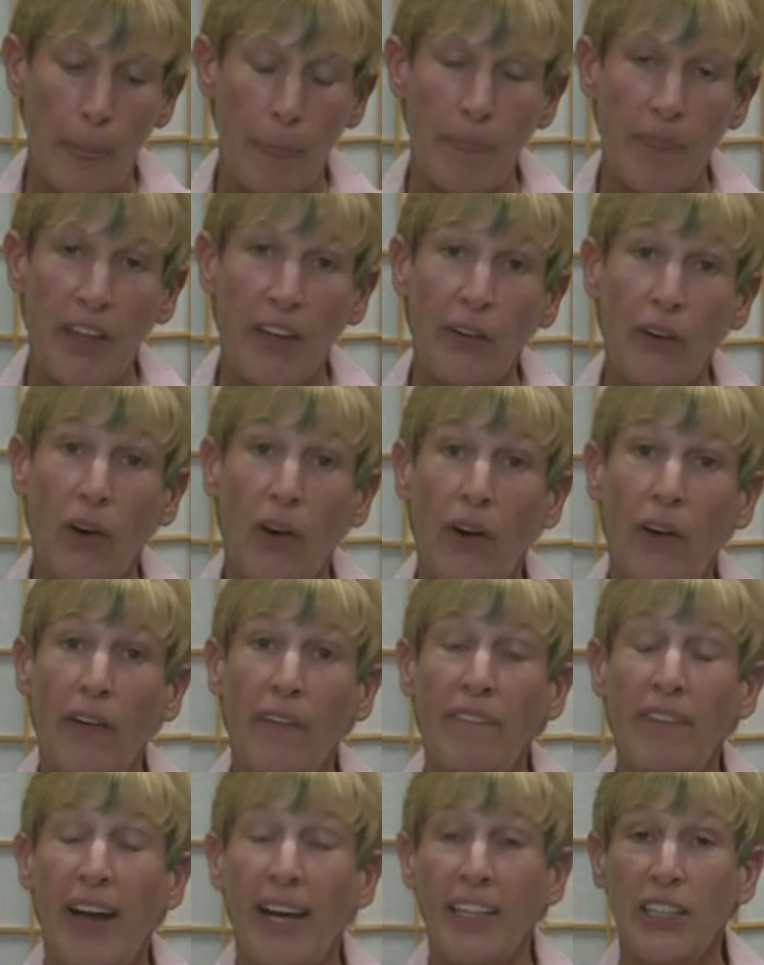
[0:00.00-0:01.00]
there are
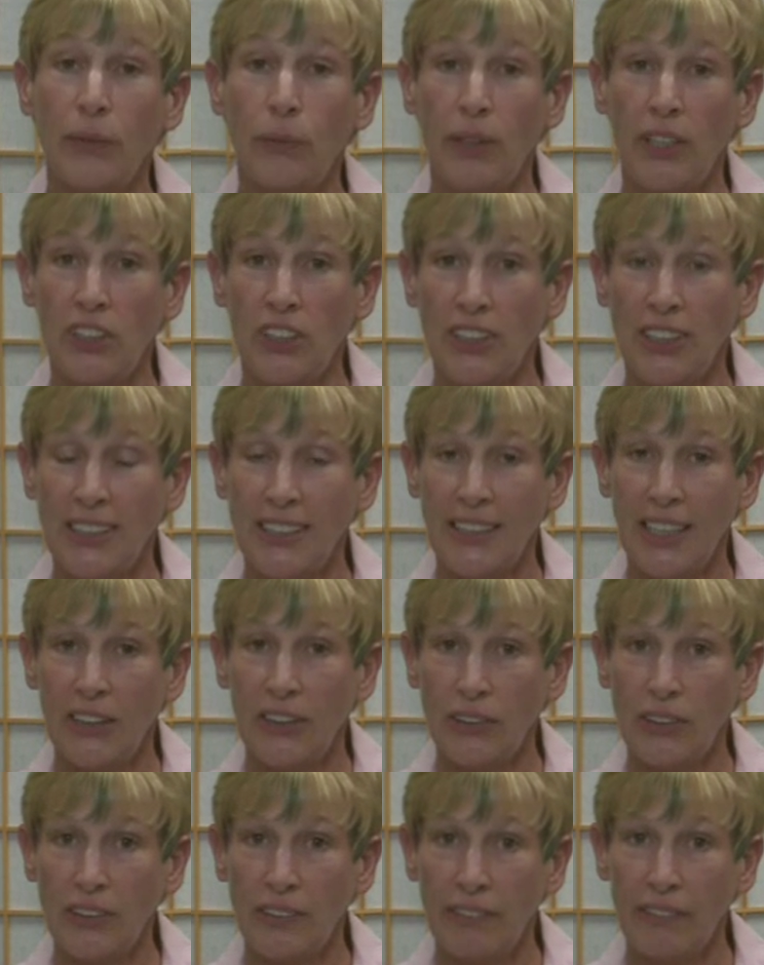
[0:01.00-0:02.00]
evacuation
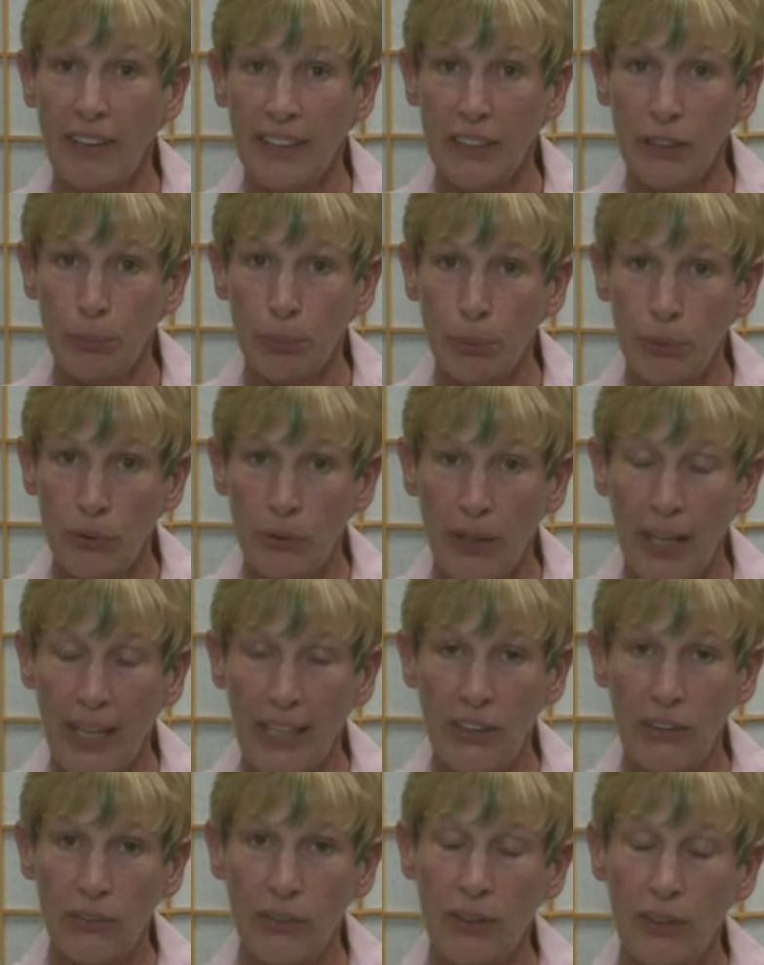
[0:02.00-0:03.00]
centers available,
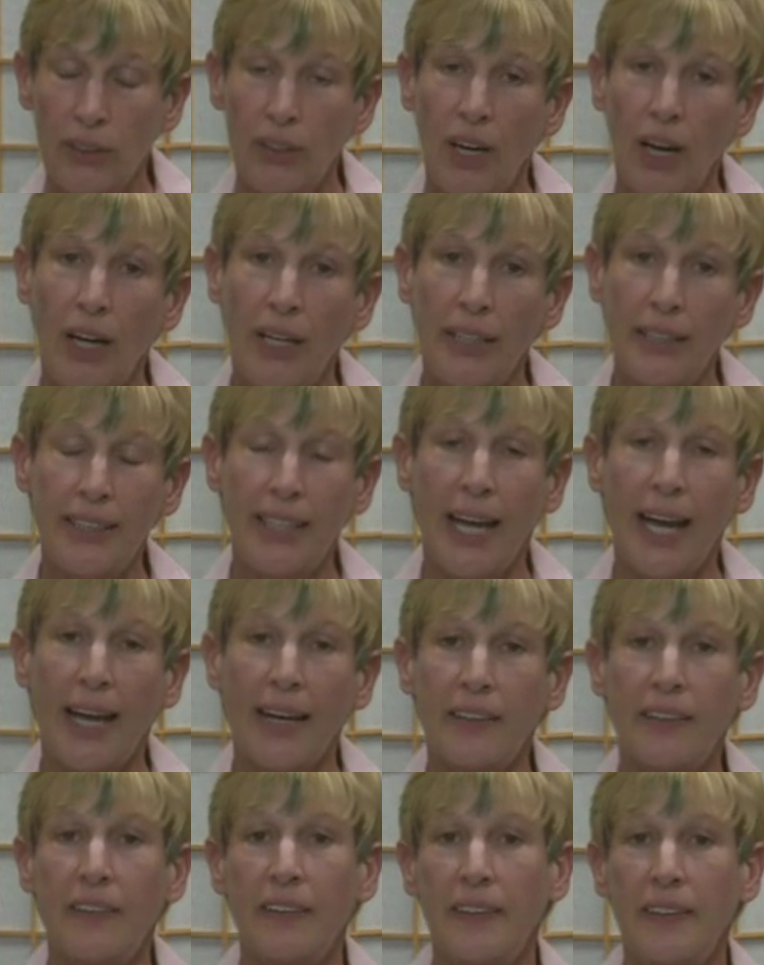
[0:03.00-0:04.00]
and you can
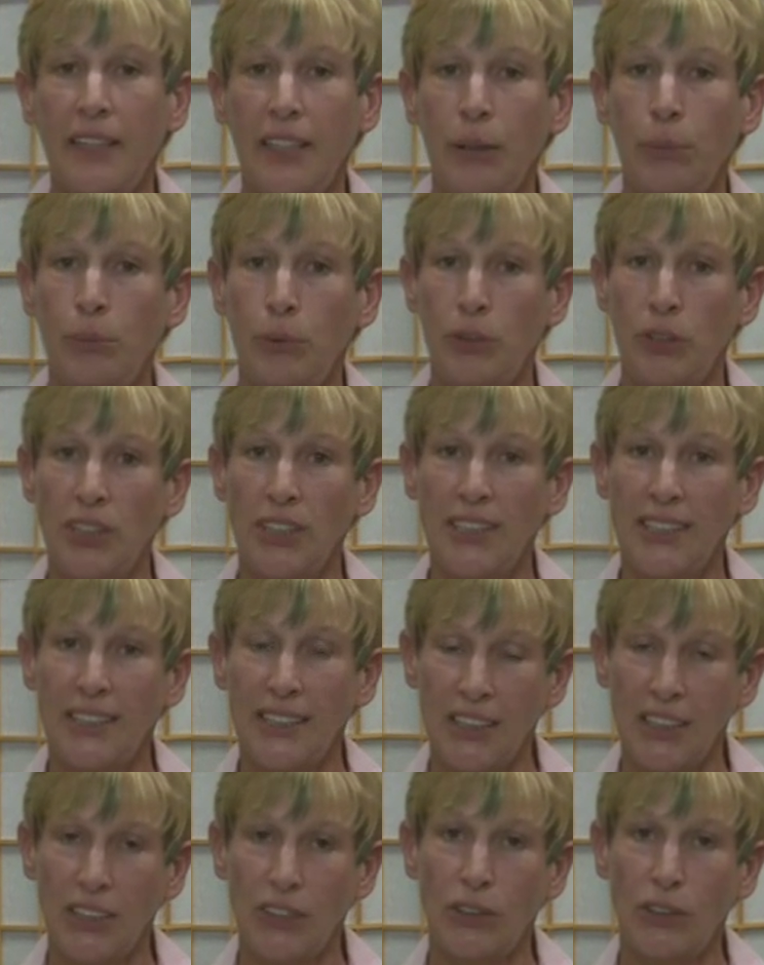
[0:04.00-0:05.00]
contact the
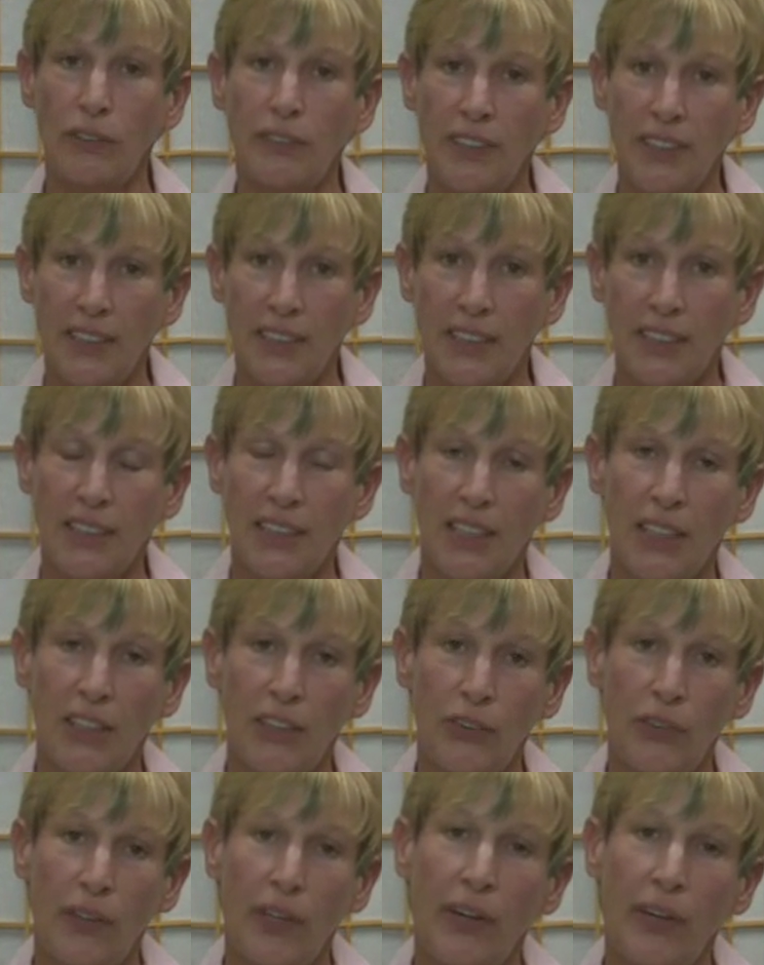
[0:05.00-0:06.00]
emergency services
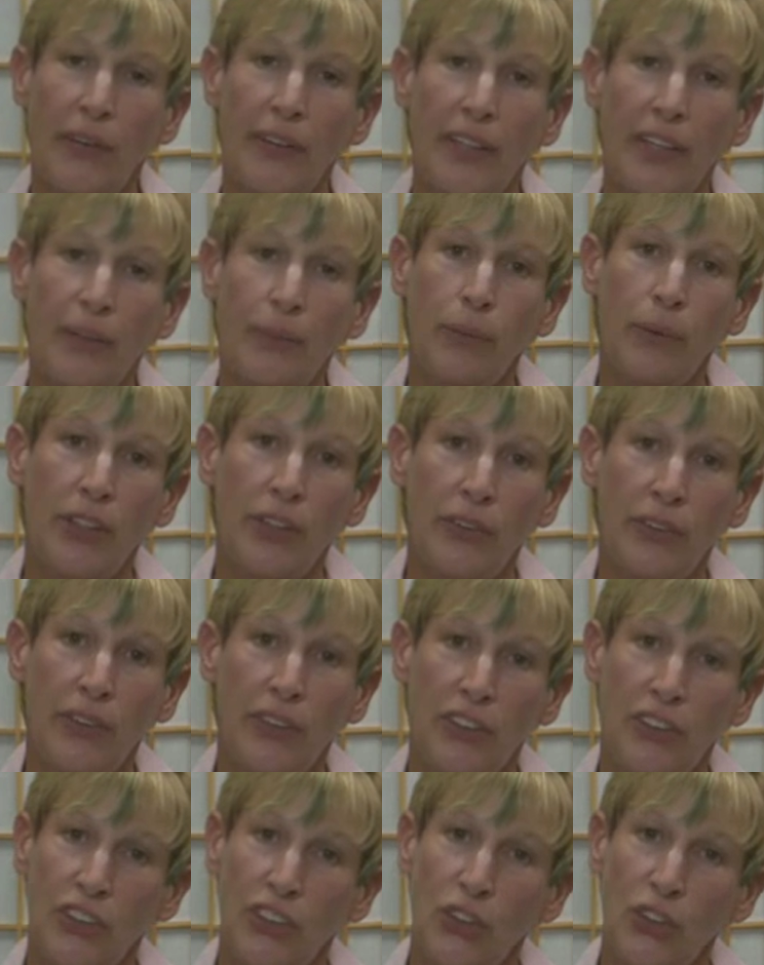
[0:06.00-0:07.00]
in your area, whether
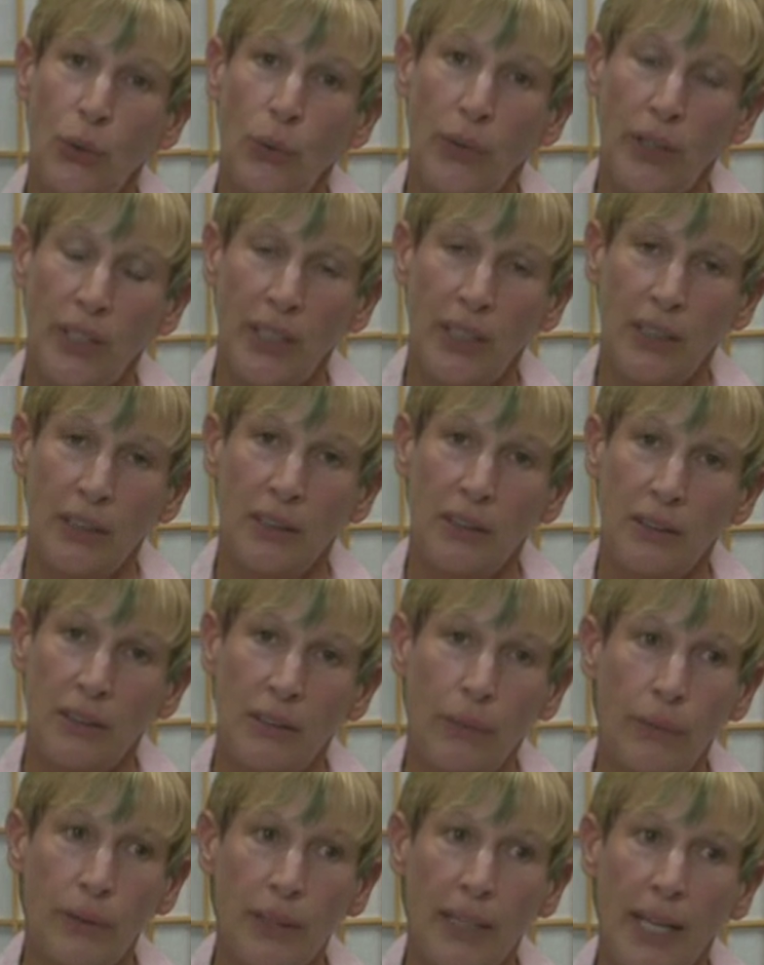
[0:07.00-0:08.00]
in, you're in
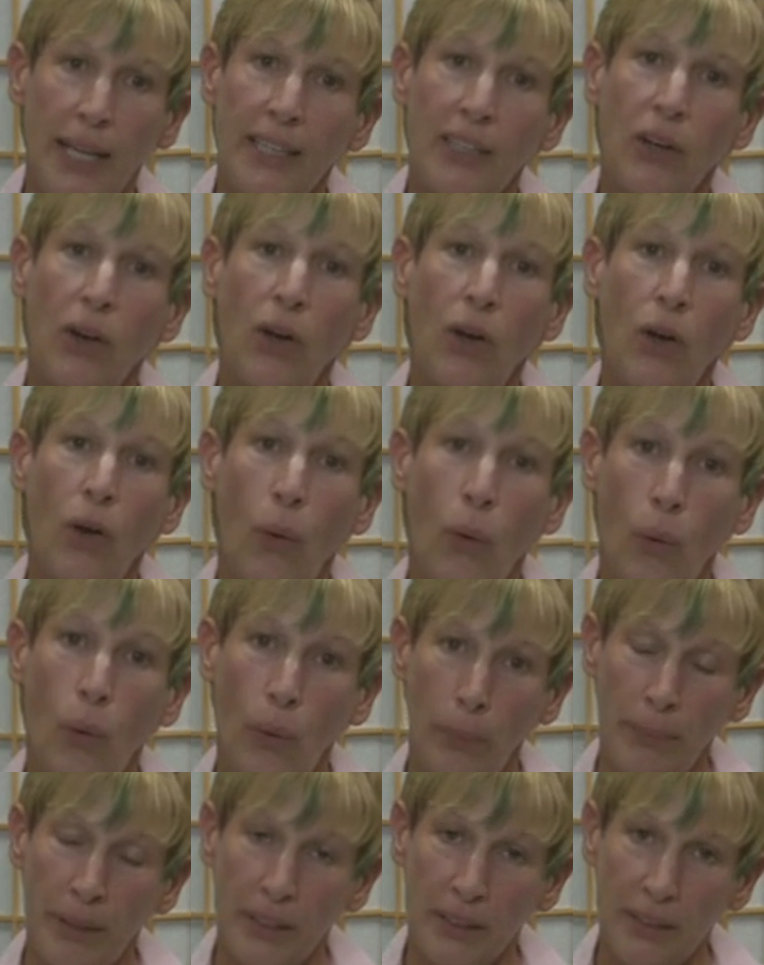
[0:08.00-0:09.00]
Lower Lake or
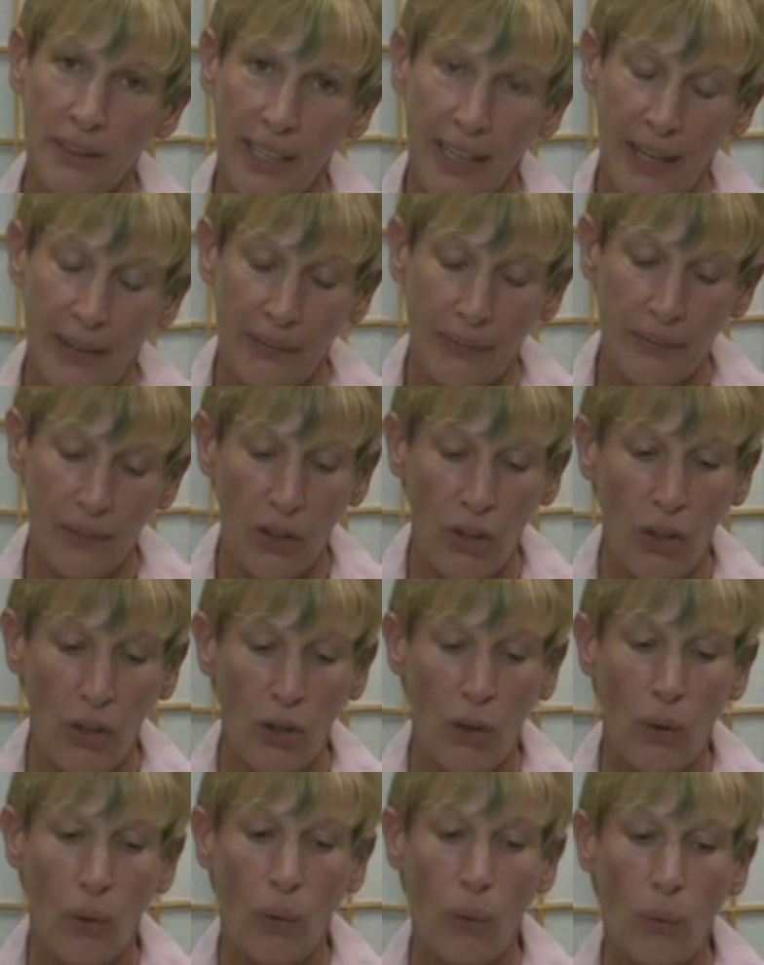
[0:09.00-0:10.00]
Middletown
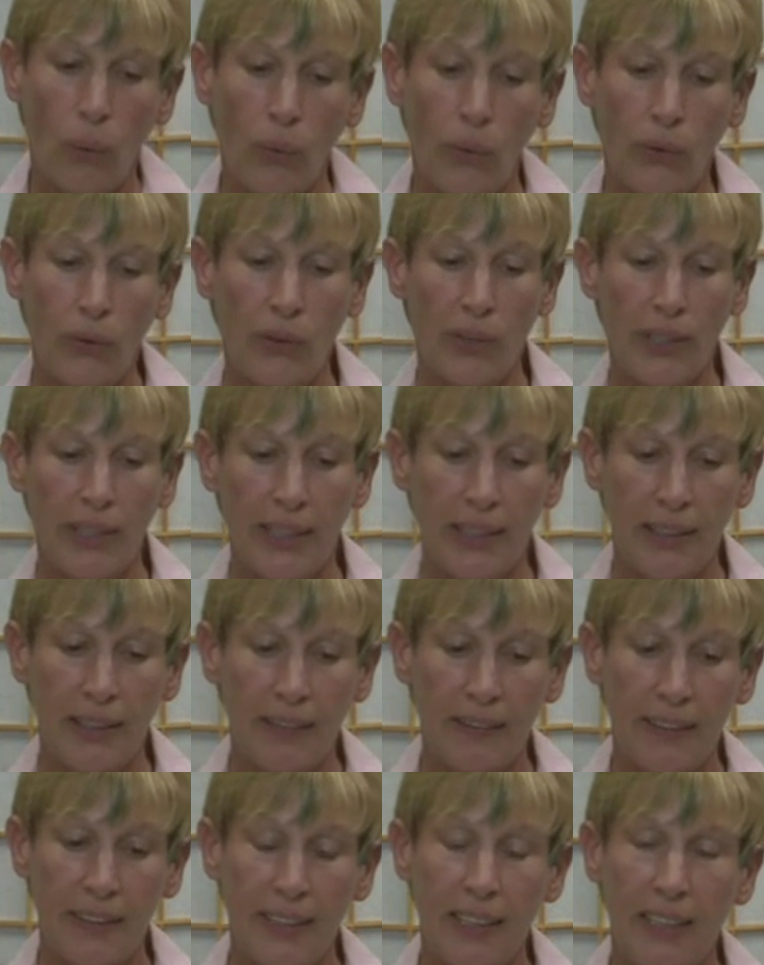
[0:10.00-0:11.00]
or in
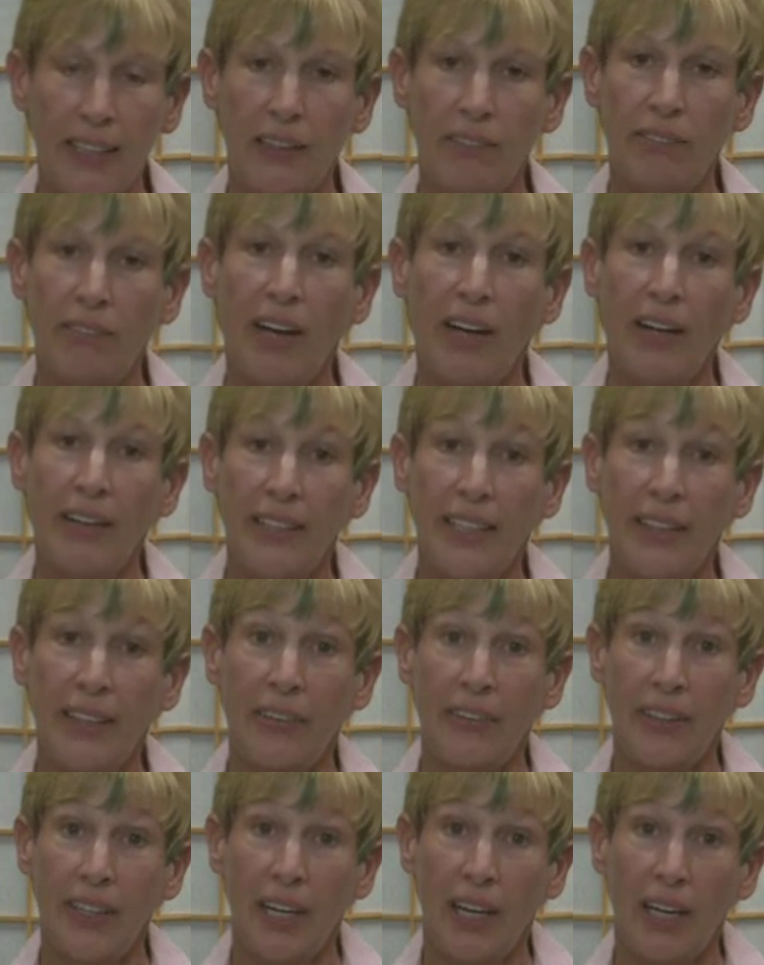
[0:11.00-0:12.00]
the Hidden Valley
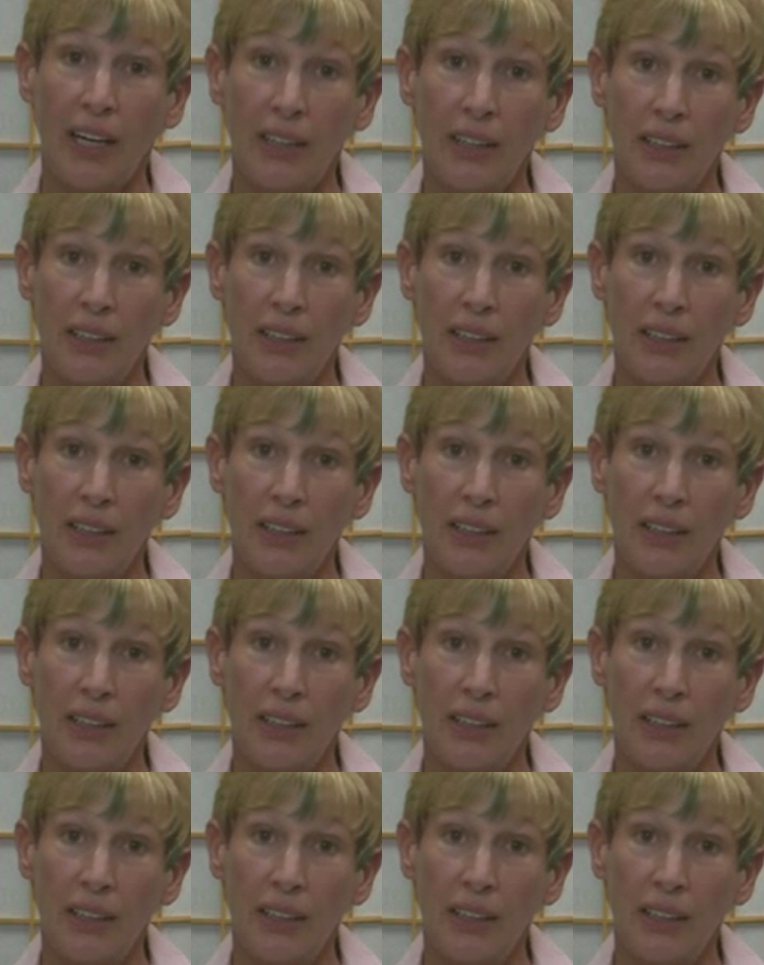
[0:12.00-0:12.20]
area.